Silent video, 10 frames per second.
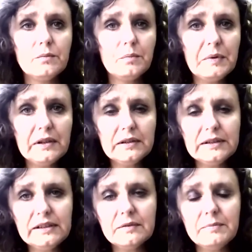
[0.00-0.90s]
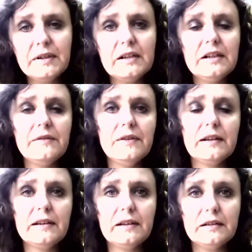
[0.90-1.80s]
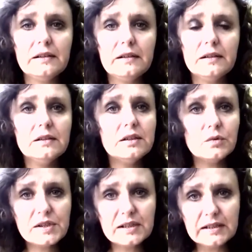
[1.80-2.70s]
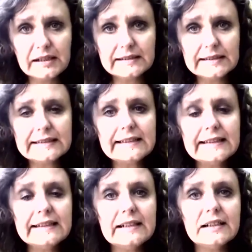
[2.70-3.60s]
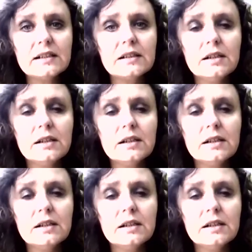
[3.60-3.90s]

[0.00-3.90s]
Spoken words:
building my life again, there was another attack.